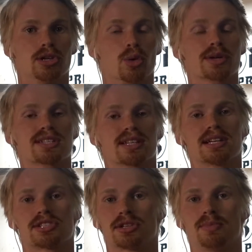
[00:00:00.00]
your
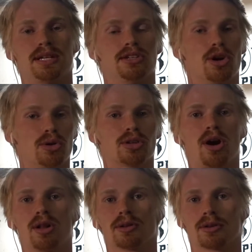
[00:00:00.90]
slit should be no
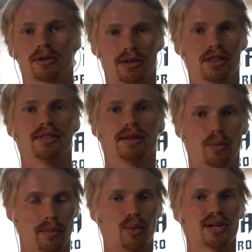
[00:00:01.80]
taller than
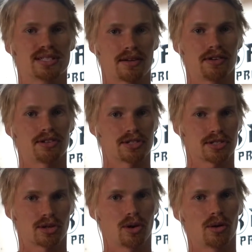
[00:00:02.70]
1.7 inches
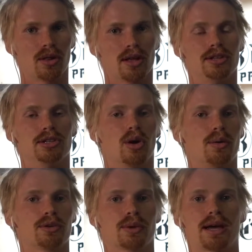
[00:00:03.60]
tall. You
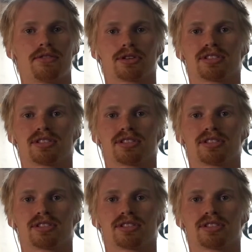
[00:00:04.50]
always want to have your